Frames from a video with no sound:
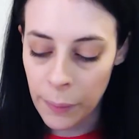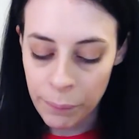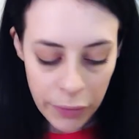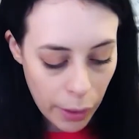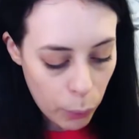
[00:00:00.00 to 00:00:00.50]

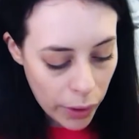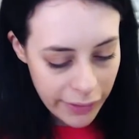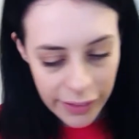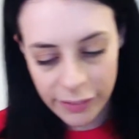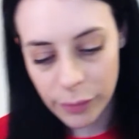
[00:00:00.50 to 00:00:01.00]
And what I
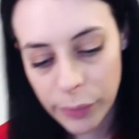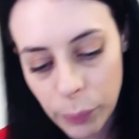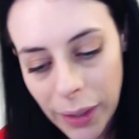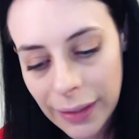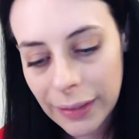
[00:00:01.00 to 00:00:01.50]
did do as
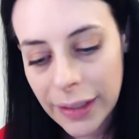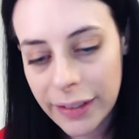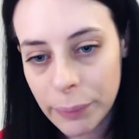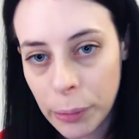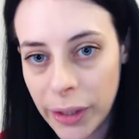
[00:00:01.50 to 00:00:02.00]
well is
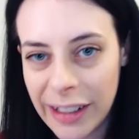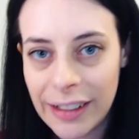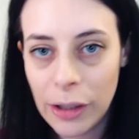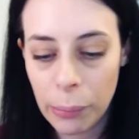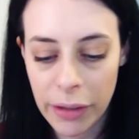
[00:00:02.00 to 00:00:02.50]
put in a
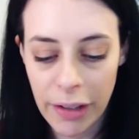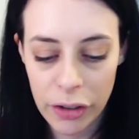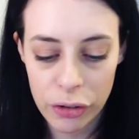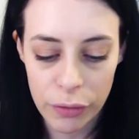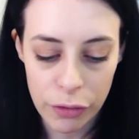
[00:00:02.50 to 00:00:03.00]
little bit of
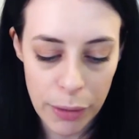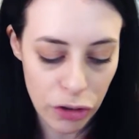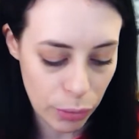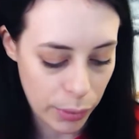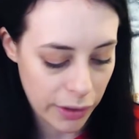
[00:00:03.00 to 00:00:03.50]
extra
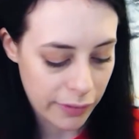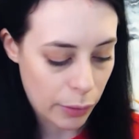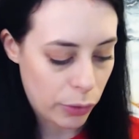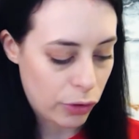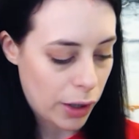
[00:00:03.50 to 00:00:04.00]
information because I
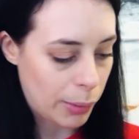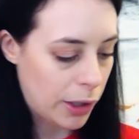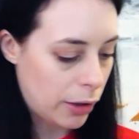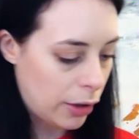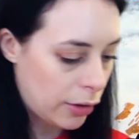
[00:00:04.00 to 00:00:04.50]
was trying to be a
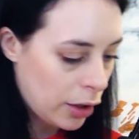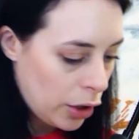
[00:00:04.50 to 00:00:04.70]
nerd.